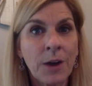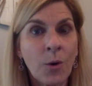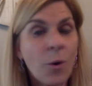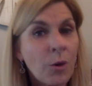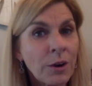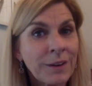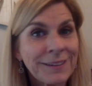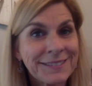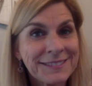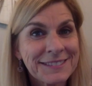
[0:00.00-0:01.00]
Or
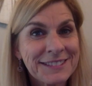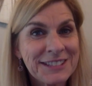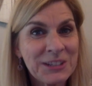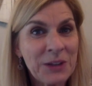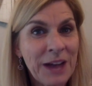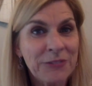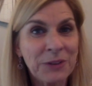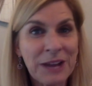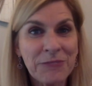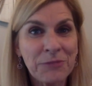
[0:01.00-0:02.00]
do you have
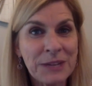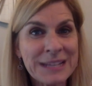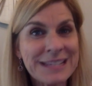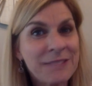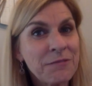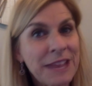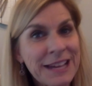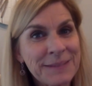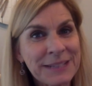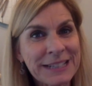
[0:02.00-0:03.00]
great friends and
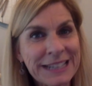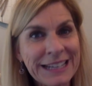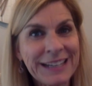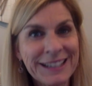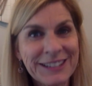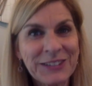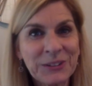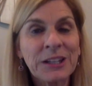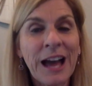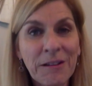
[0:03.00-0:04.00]
family who
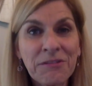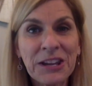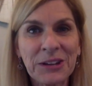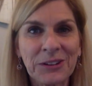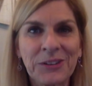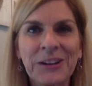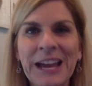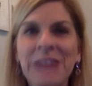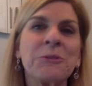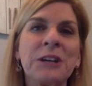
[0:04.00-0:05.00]
love you
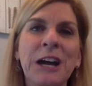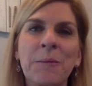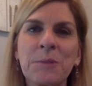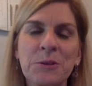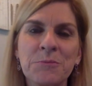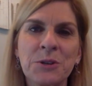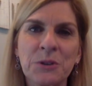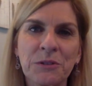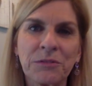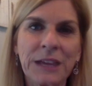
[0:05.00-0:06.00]
and will help you
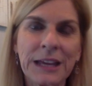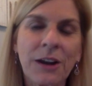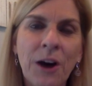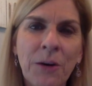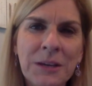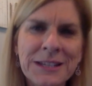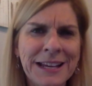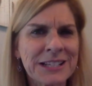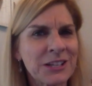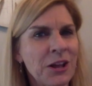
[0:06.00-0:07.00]
move? It always
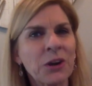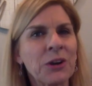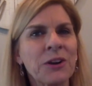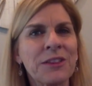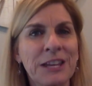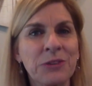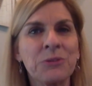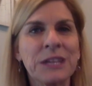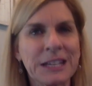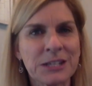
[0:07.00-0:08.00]
takes longer than you
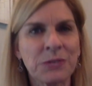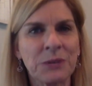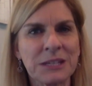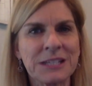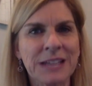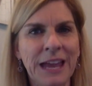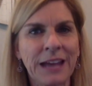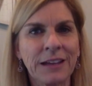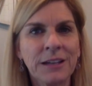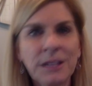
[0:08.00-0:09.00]
think it's going to take.